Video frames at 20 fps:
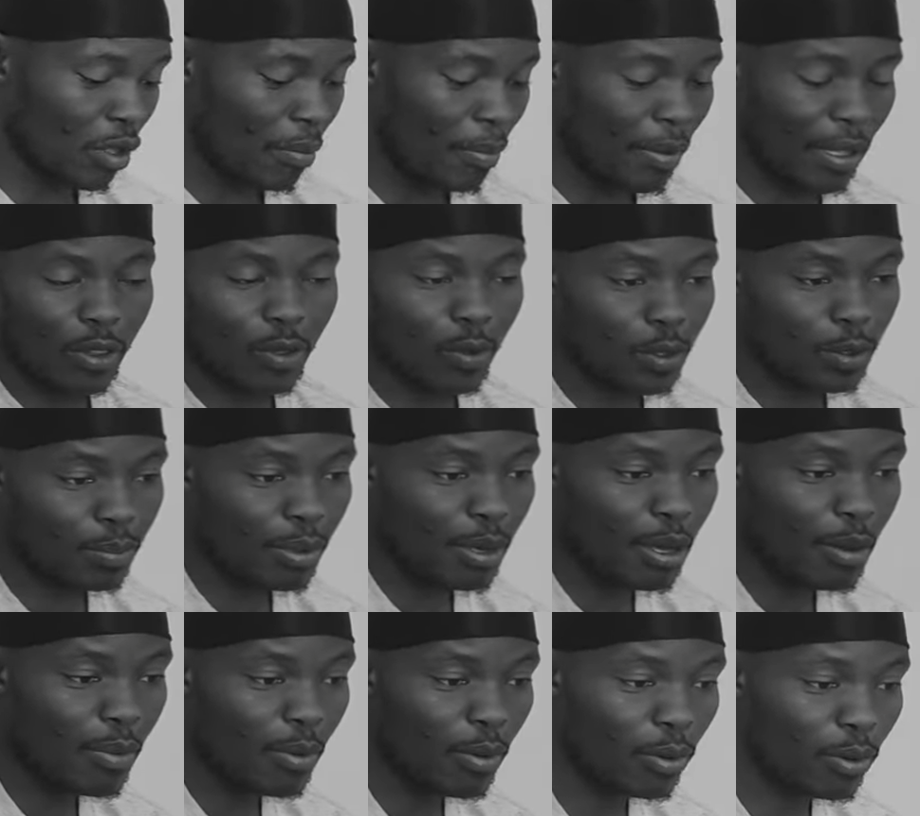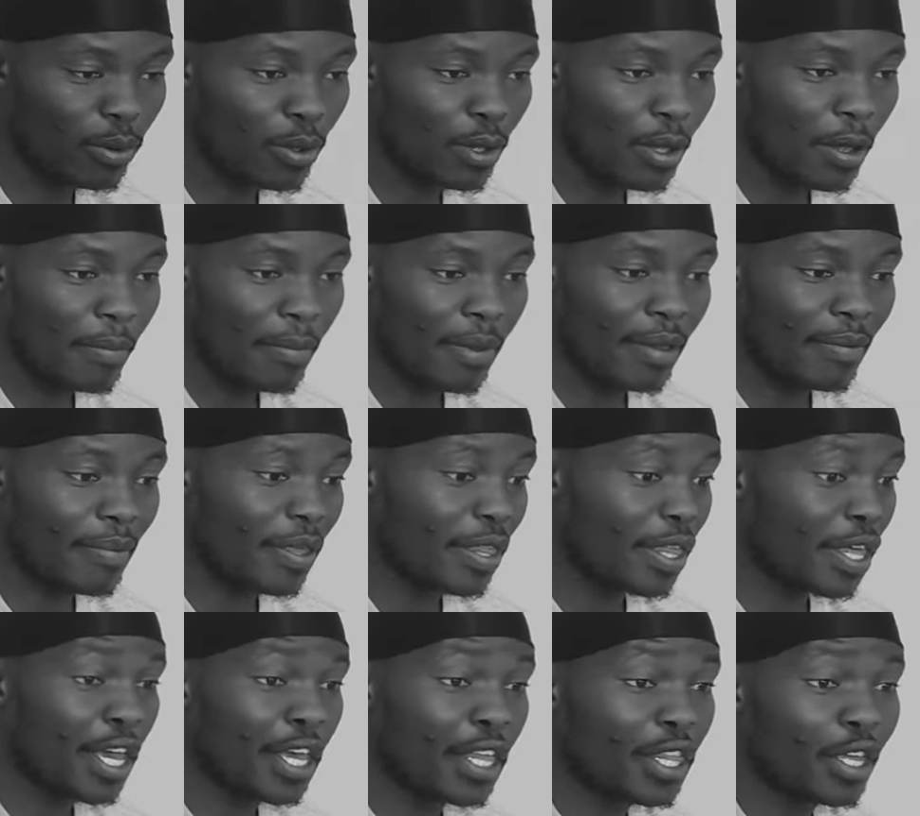but those people, maybe
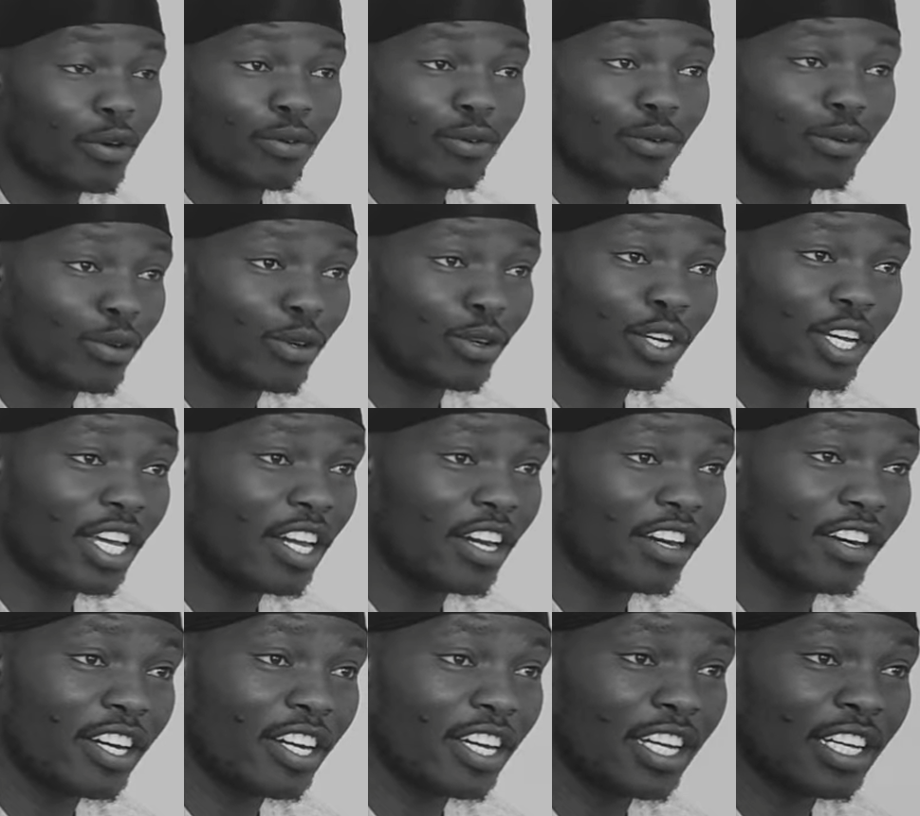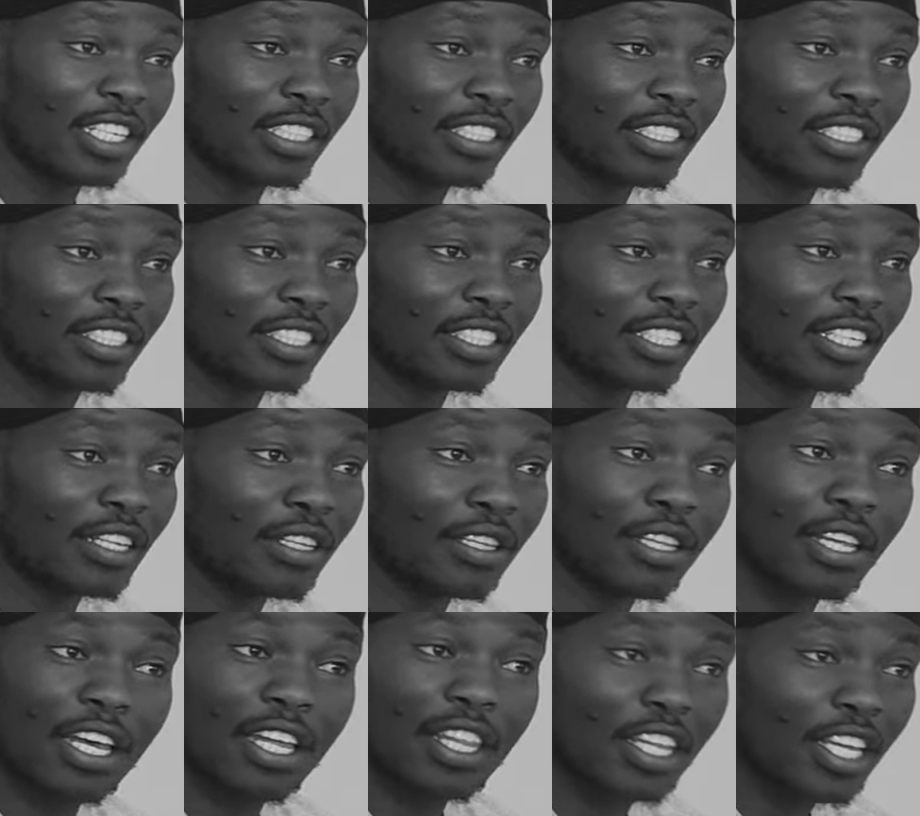they're in the rural areas,
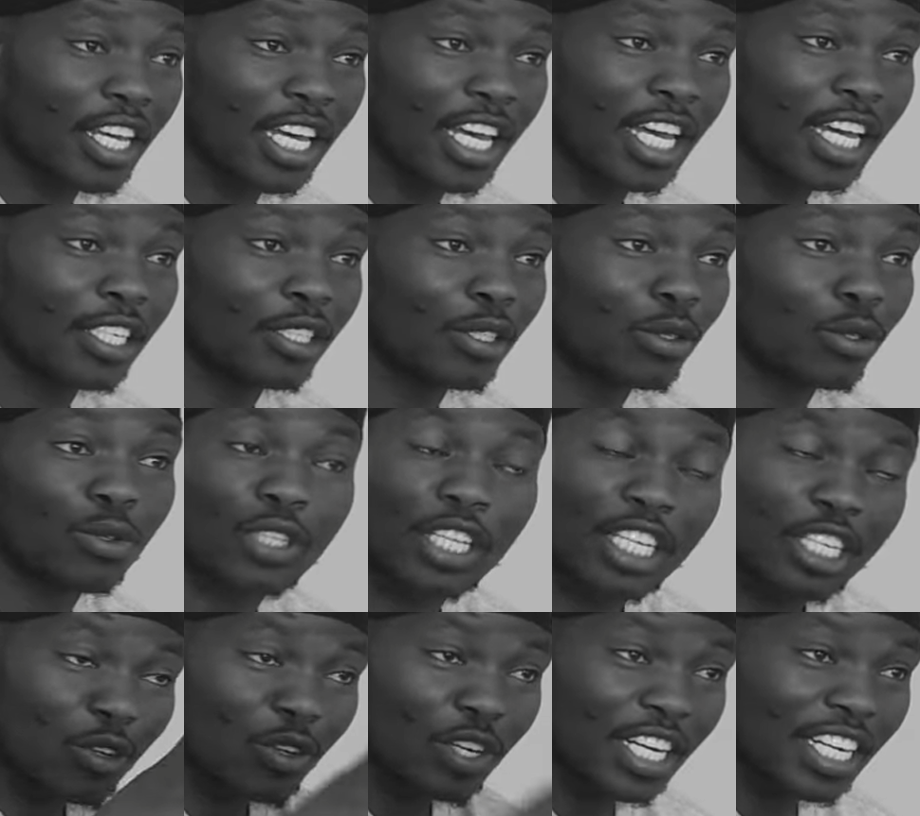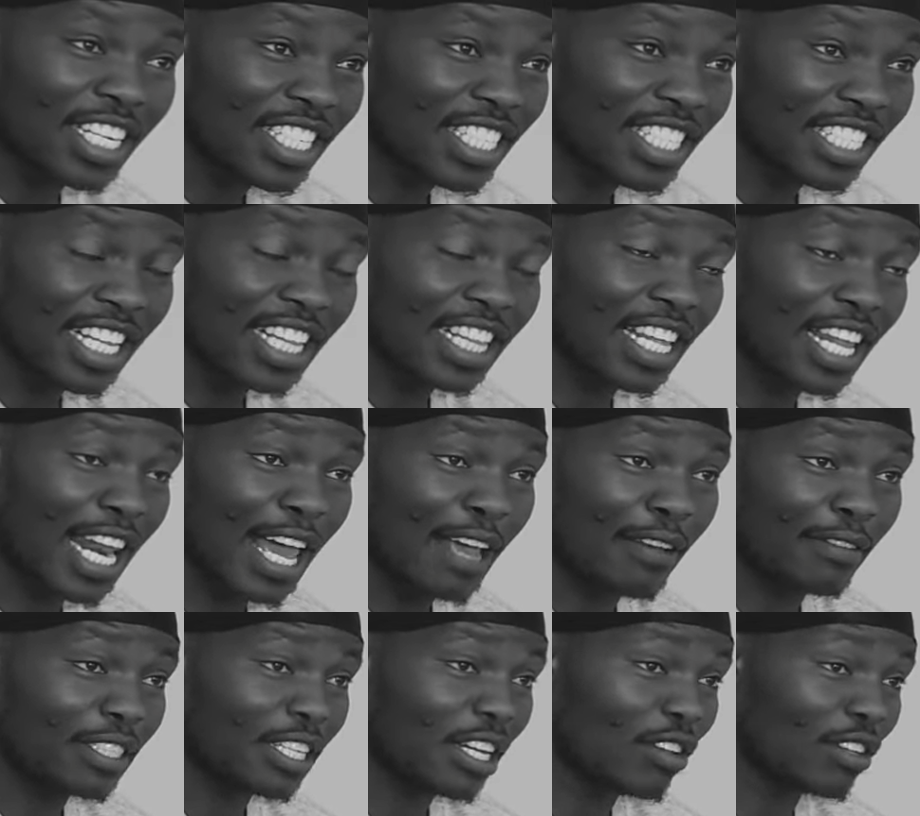they're in the ghetto, they don't understand the
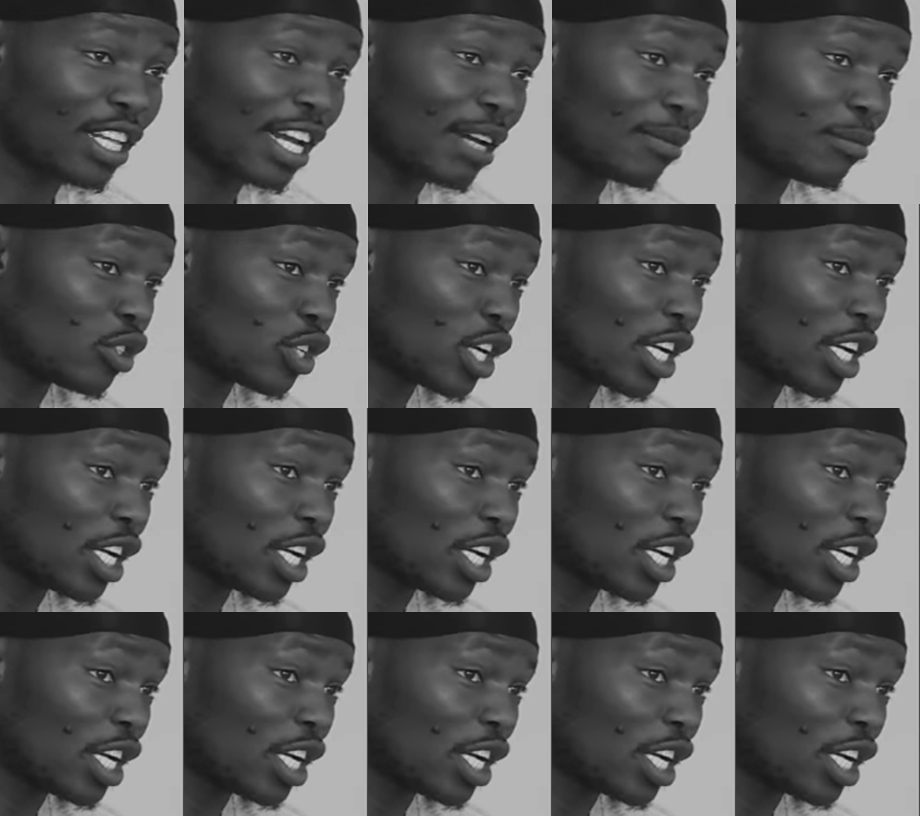lifestyle that I'm yeah.